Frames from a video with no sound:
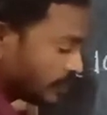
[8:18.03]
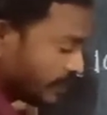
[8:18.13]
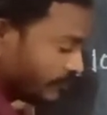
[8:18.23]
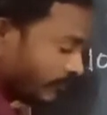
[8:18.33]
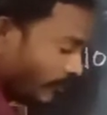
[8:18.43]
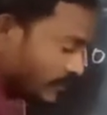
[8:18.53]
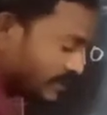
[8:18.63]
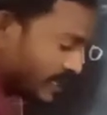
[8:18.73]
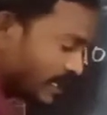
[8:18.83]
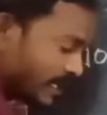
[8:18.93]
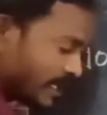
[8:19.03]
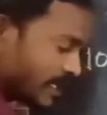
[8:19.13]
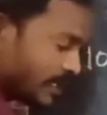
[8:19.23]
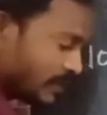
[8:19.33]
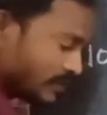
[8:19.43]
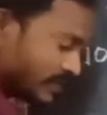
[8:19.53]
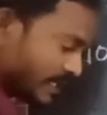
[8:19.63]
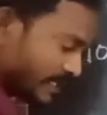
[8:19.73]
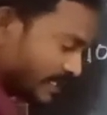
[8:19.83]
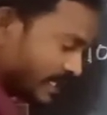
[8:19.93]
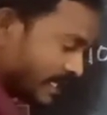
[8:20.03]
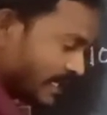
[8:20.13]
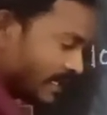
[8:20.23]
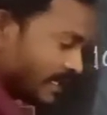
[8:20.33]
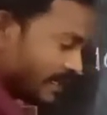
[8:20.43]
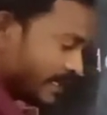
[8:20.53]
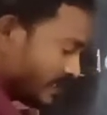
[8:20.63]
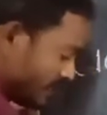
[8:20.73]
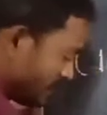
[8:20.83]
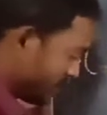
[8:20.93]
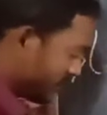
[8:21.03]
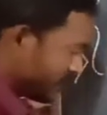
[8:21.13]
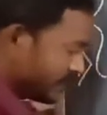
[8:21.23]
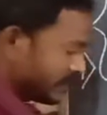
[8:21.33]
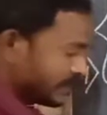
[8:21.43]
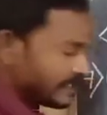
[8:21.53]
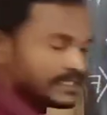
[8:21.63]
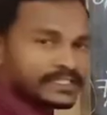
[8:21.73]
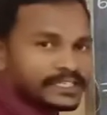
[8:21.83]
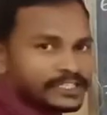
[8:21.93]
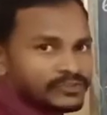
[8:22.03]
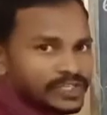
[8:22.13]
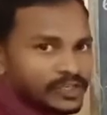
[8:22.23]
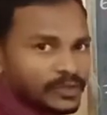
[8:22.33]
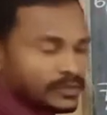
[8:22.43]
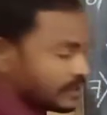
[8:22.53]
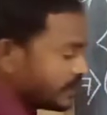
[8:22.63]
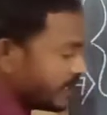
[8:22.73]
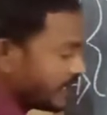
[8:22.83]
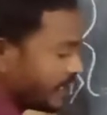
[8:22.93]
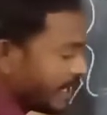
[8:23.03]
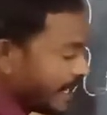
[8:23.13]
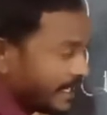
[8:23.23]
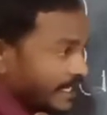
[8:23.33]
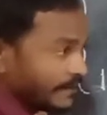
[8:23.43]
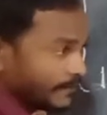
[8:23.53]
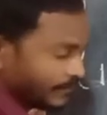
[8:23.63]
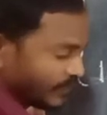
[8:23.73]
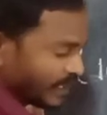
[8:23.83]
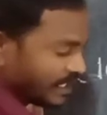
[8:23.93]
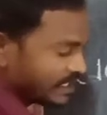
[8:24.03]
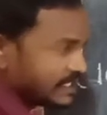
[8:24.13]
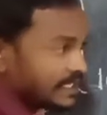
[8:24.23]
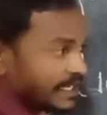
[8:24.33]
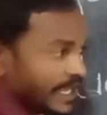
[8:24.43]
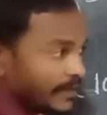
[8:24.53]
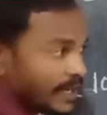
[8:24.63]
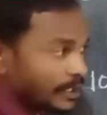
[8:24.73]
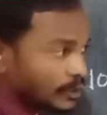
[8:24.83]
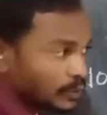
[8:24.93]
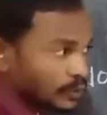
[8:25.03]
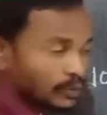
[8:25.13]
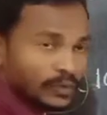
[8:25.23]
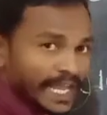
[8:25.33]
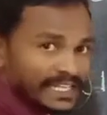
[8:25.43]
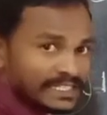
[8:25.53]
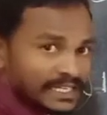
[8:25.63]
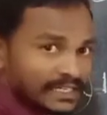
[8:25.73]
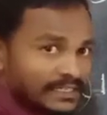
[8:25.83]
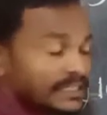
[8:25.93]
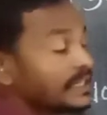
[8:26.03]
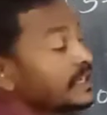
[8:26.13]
3 4s are 2 6s are, then 6 2s are 12. Here 18 it is in the table 2. 2 9s are,